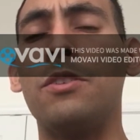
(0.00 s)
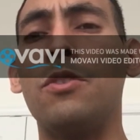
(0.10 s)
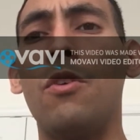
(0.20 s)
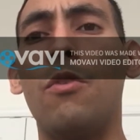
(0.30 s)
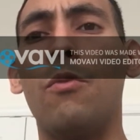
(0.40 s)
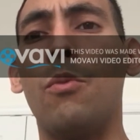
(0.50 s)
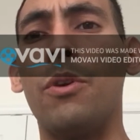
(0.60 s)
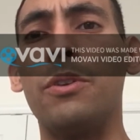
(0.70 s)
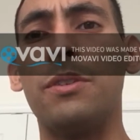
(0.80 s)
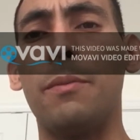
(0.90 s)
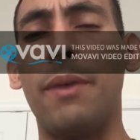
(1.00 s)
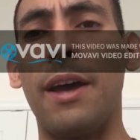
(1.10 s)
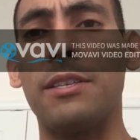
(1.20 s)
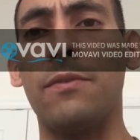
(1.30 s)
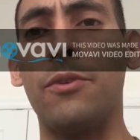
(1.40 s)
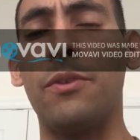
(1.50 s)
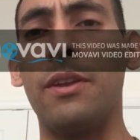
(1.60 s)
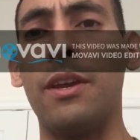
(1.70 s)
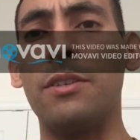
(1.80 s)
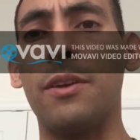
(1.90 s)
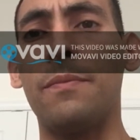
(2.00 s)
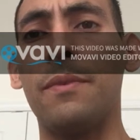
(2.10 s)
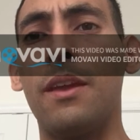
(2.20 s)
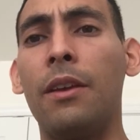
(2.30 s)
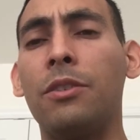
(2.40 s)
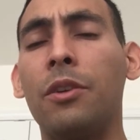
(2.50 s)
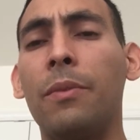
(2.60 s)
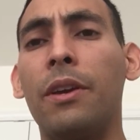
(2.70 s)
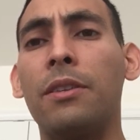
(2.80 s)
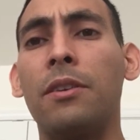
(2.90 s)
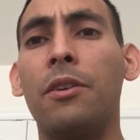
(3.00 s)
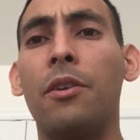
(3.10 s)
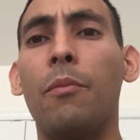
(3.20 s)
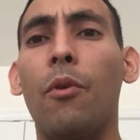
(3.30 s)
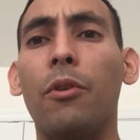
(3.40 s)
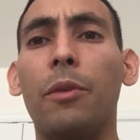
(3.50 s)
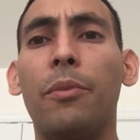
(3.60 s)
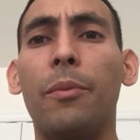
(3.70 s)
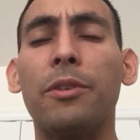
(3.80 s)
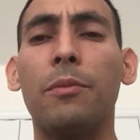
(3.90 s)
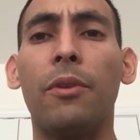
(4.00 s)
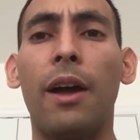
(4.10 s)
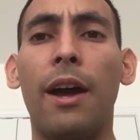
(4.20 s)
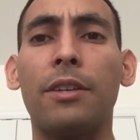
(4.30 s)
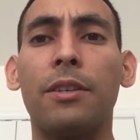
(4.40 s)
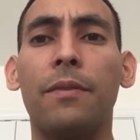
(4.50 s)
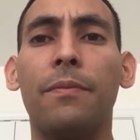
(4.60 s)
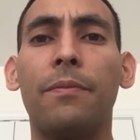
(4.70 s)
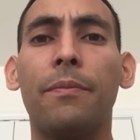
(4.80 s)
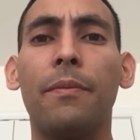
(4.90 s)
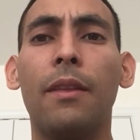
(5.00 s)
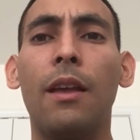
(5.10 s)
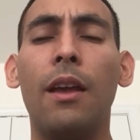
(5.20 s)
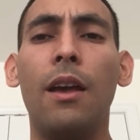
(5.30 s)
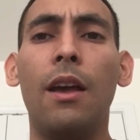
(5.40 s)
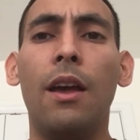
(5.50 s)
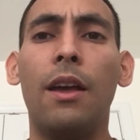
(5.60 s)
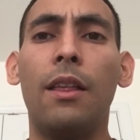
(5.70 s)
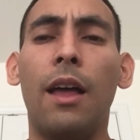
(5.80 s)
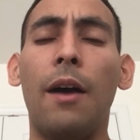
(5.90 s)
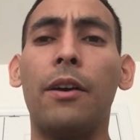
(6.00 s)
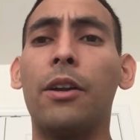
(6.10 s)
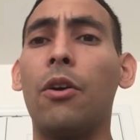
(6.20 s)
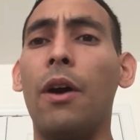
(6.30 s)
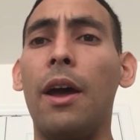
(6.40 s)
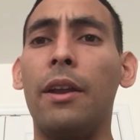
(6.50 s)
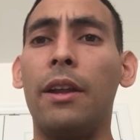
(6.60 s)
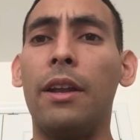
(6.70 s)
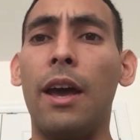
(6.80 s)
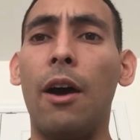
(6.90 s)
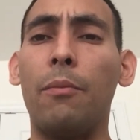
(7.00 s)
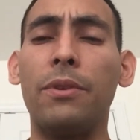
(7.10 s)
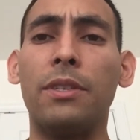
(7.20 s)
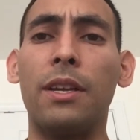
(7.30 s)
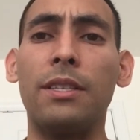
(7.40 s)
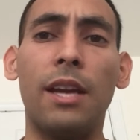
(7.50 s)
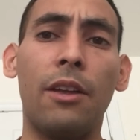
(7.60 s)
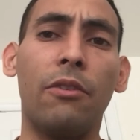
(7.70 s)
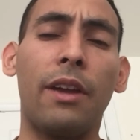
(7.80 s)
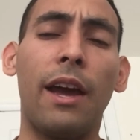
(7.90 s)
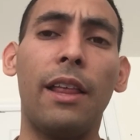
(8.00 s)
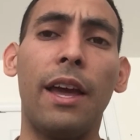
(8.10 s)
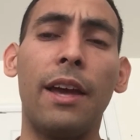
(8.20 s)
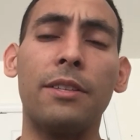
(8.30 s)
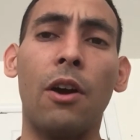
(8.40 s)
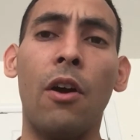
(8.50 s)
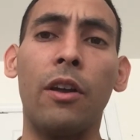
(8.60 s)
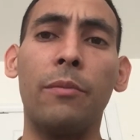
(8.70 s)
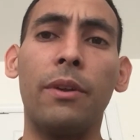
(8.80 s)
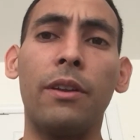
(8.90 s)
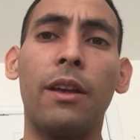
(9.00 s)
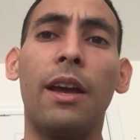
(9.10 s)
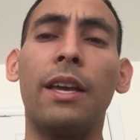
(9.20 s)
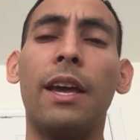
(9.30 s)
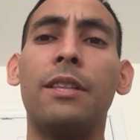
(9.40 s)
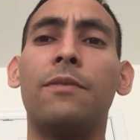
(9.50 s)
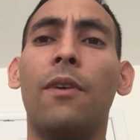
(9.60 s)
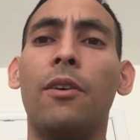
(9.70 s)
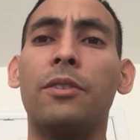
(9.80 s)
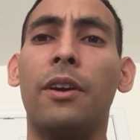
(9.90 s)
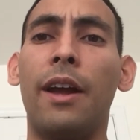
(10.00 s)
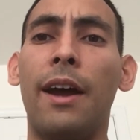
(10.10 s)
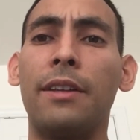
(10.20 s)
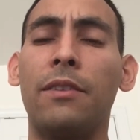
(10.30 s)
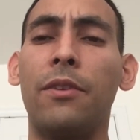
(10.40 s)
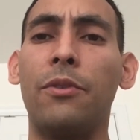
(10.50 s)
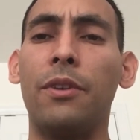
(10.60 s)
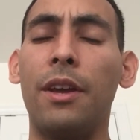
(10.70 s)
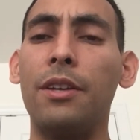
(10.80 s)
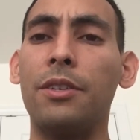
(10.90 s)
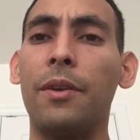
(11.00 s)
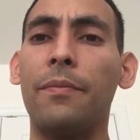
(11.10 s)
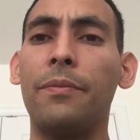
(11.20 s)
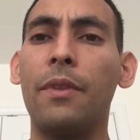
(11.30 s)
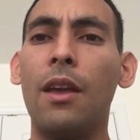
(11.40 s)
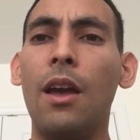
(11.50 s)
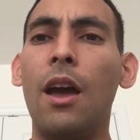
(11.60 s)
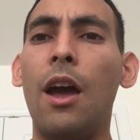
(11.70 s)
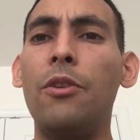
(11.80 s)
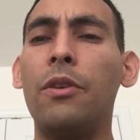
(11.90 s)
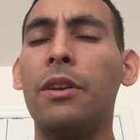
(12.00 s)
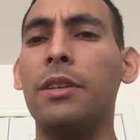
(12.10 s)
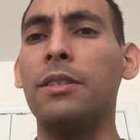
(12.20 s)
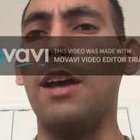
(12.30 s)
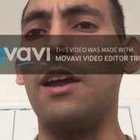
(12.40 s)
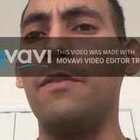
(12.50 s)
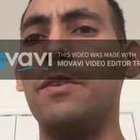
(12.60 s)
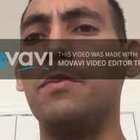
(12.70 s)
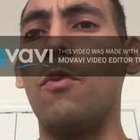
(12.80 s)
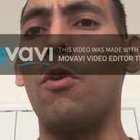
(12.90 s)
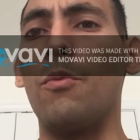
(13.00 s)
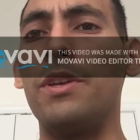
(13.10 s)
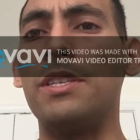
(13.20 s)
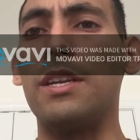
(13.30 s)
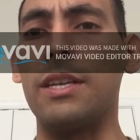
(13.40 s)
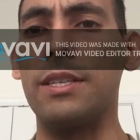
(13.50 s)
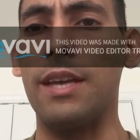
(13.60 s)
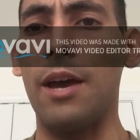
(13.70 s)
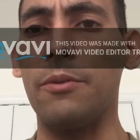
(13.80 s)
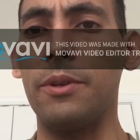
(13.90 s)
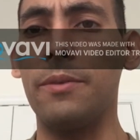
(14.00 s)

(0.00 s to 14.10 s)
is no worse than passive euthanasia and should be considered a morally permissible action. I'm going to go ahead and now present Daniel Callahan's argument against voluntary active euthanasia, and you can decide if his moral reasoning is sound.